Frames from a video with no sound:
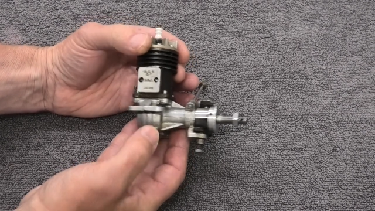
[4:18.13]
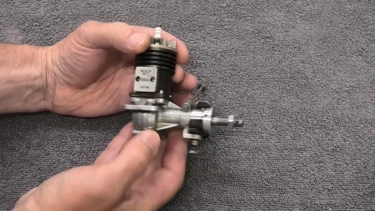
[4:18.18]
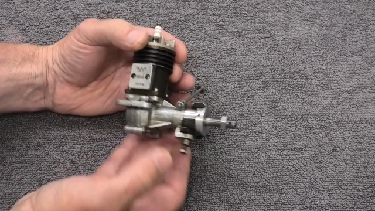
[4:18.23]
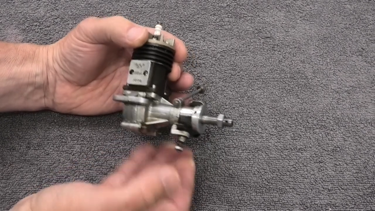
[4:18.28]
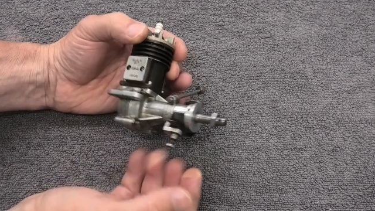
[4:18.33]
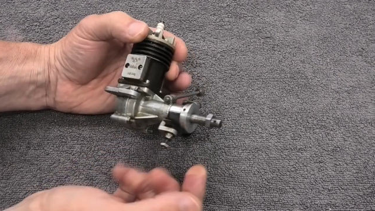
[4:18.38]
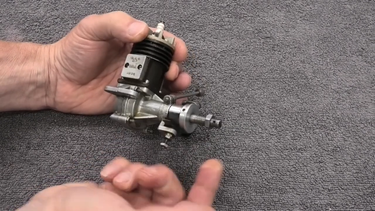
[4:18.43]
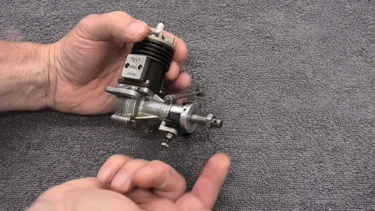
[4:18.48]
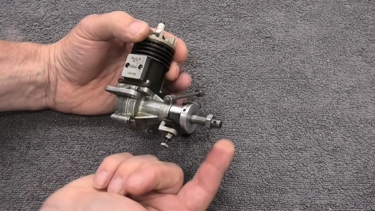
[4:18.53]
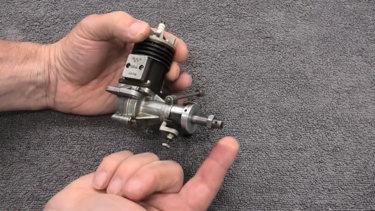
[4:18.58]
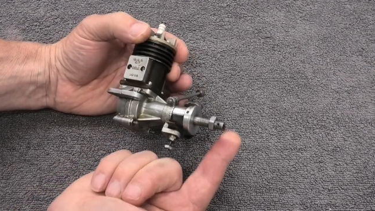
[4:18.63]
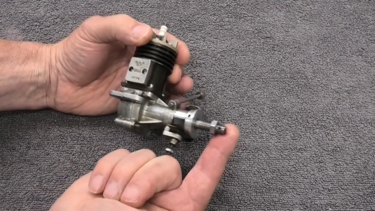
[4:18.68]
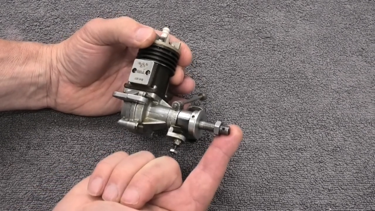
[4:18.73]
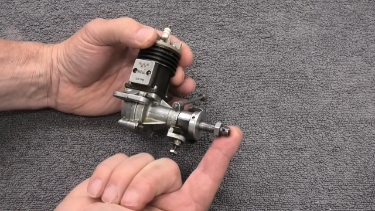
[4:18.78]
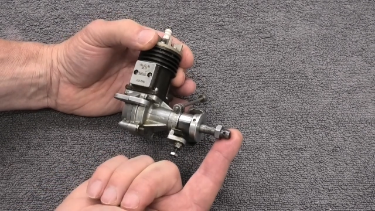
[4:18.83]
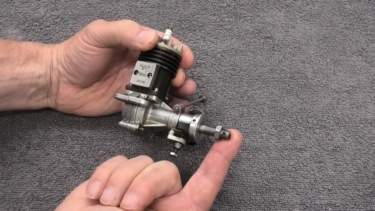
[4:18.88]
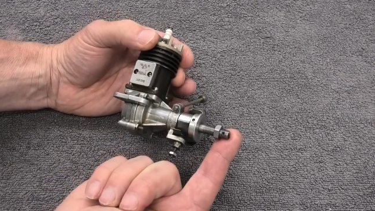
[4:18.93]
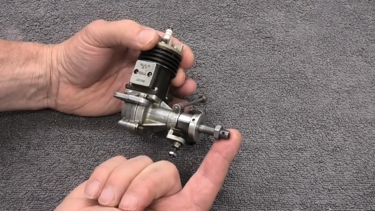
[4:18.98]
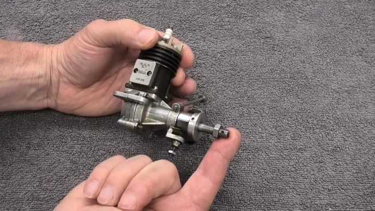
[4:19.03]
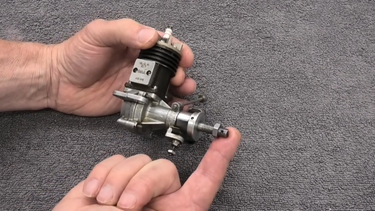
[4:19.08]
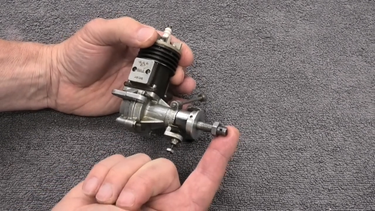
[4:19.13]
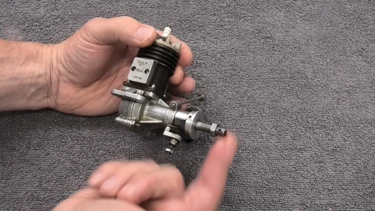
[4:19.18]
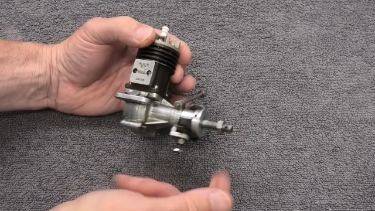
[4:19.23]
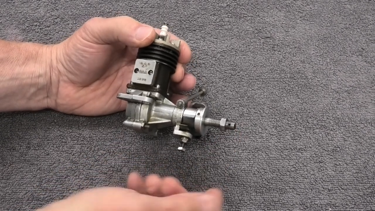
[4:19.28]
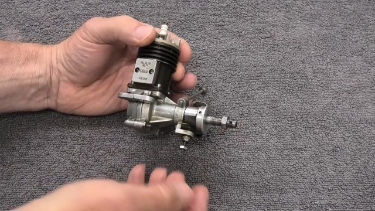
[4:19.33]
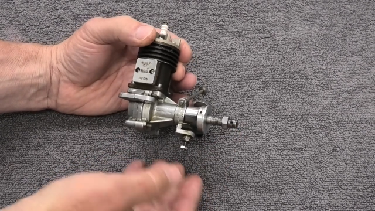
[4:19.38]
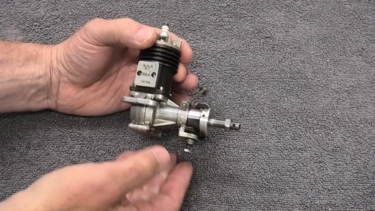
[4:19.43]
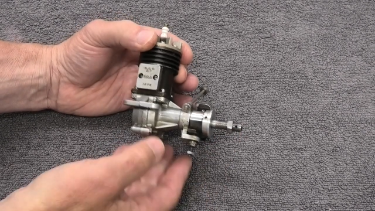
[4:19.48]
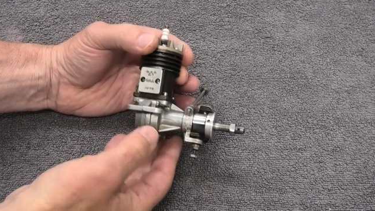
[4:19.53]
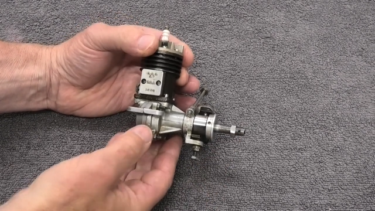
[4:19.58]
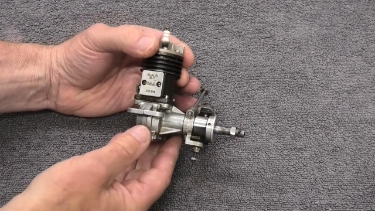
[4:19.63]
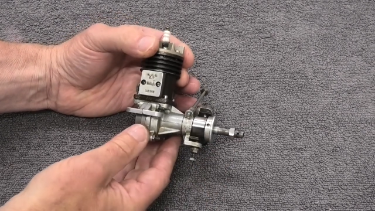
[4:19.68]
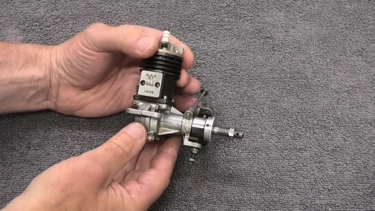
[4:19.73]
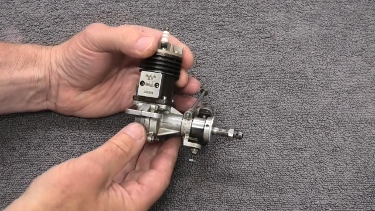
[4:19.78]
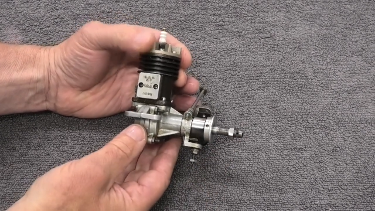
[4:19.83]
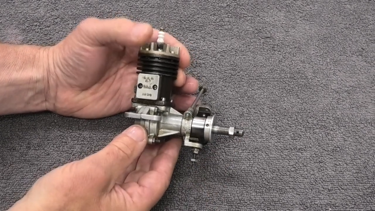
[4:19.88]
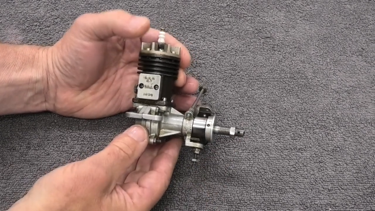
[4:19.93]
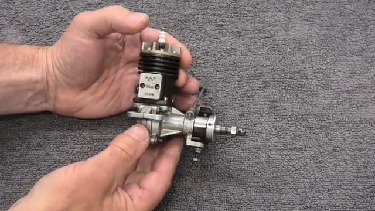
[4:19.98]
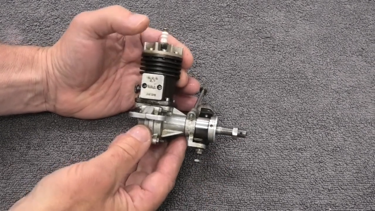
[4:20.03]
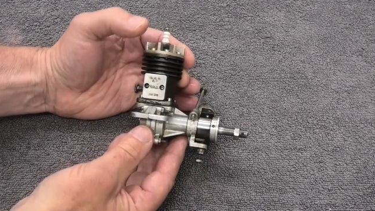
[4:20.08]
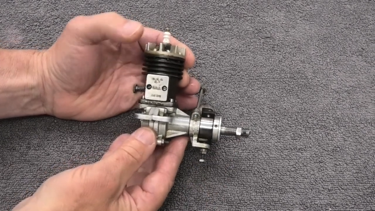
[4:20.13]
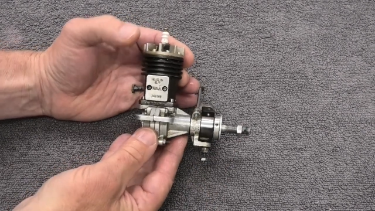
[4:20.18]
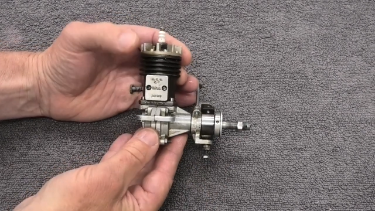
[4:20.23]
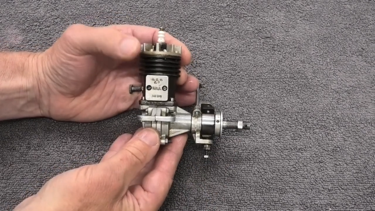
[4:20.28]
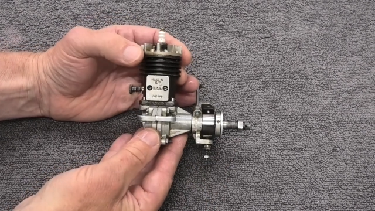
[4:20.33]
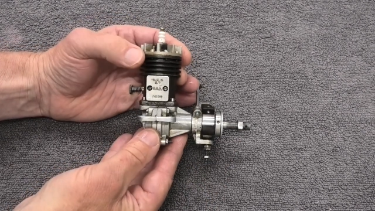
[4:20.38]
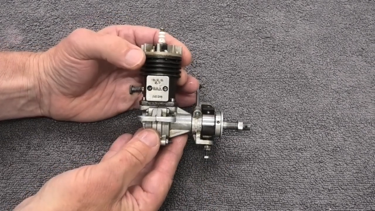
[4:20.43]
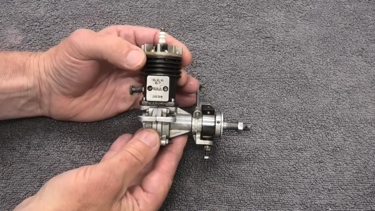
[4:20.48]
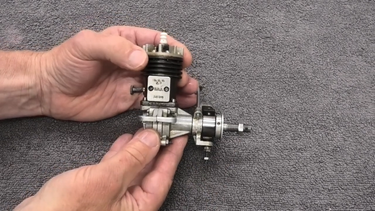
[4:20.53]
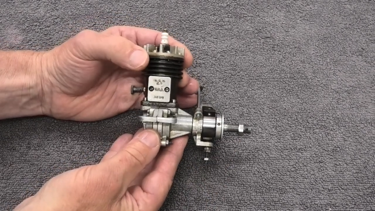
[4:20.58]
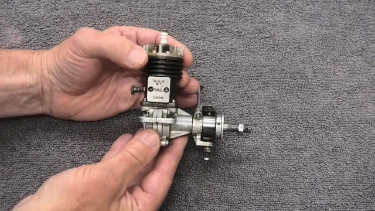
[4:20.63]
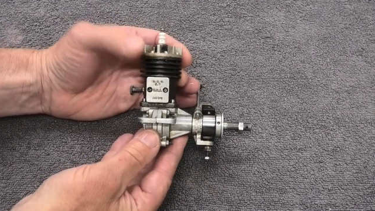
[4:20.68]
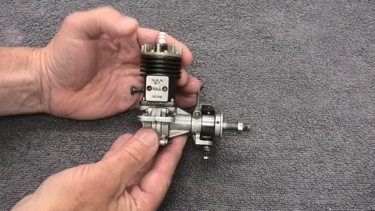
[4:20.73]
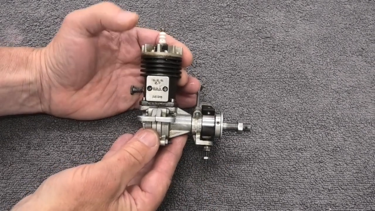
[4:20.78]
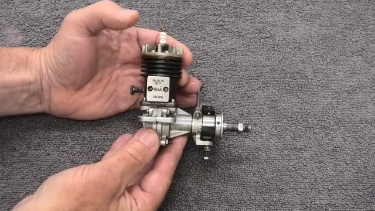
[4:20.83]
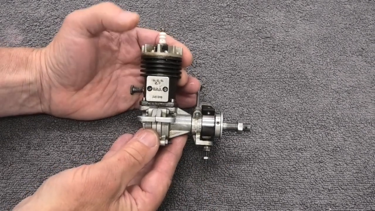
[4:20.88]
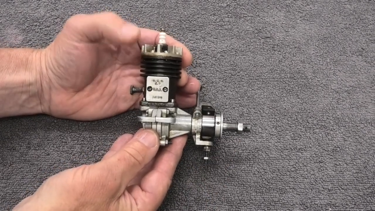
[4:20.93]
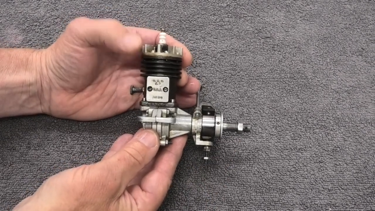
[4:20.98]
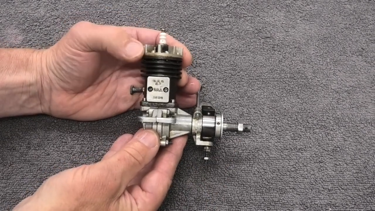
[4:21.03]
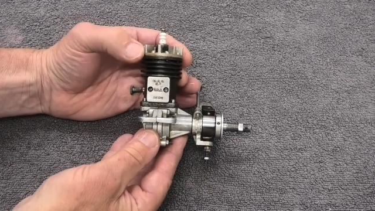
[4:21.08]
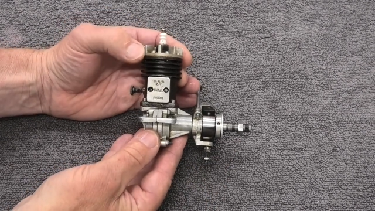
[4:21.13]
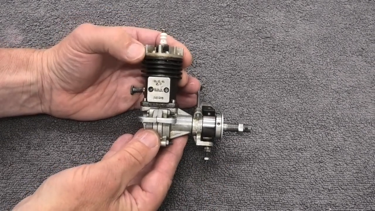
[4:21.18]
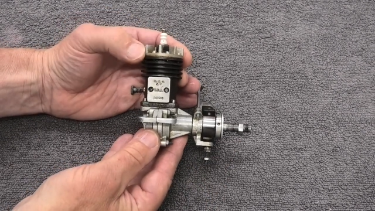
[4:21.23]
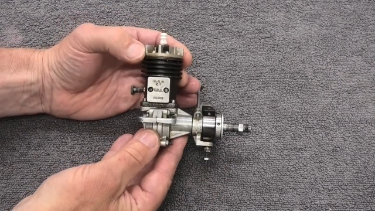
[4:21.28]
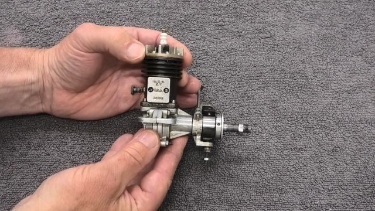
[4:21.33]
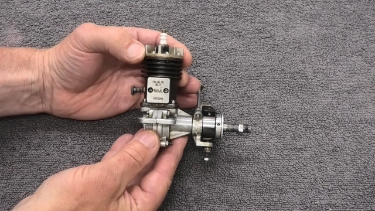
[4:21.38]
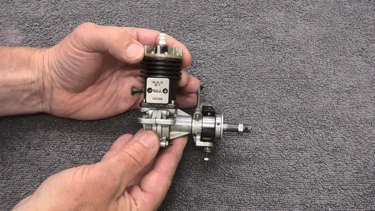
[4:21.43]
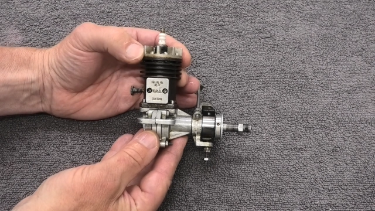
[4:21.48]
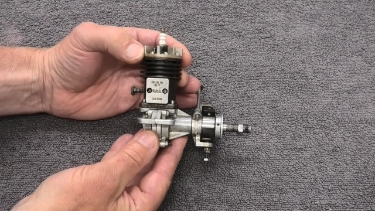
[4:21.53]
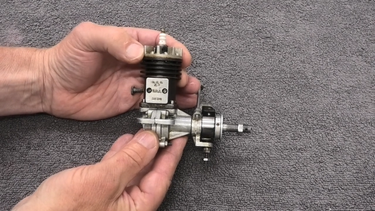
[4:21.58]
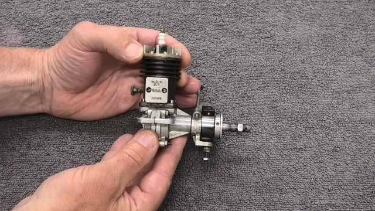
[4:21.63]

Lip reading: [unreadable: no face in view]